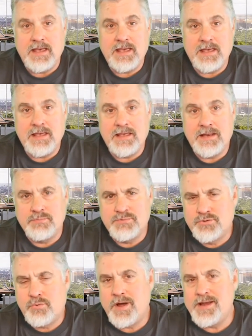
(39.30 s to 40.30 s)
And it
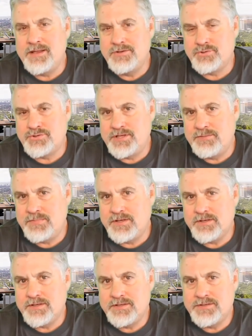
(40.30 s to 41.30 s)
was quite interesting
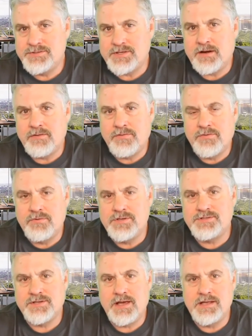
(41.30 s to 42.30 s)
because out of the 30
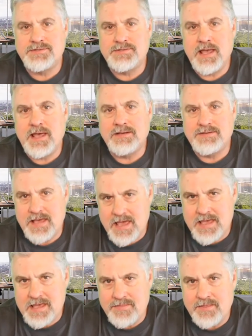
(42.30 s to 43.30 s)
sites, they had
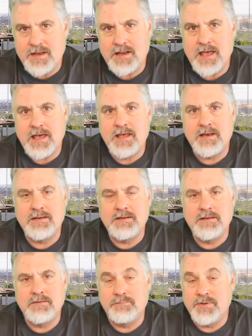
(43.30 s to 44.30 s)
10 that
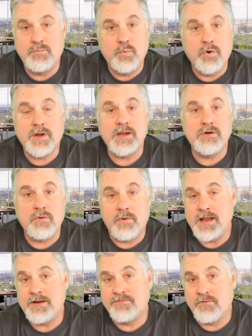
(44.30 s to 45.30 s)
had been working
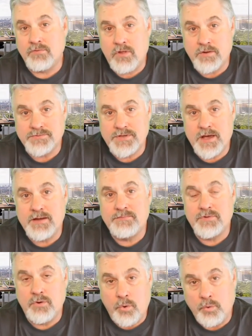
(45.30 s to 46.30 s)
great for a long
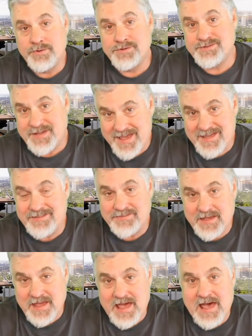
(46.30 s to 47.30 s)
time, the oldest 10
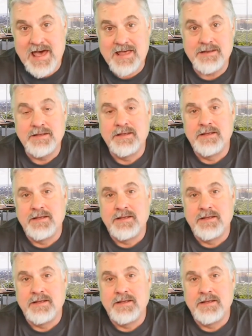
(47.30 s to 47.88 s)
that they had.